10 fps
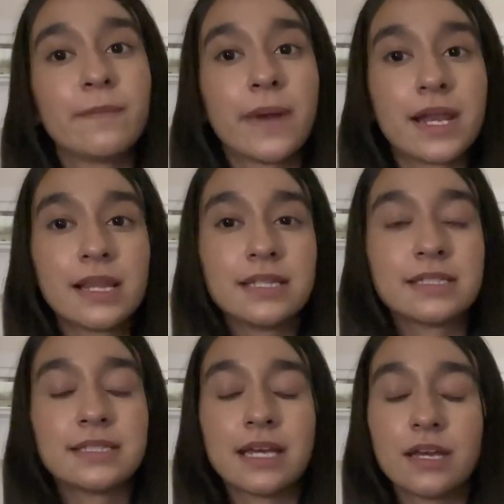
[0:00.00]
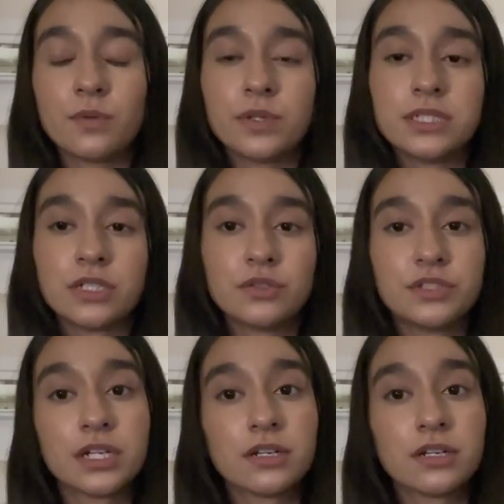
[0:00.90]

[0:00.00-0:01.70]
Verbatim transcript: madeleine's dad went to go check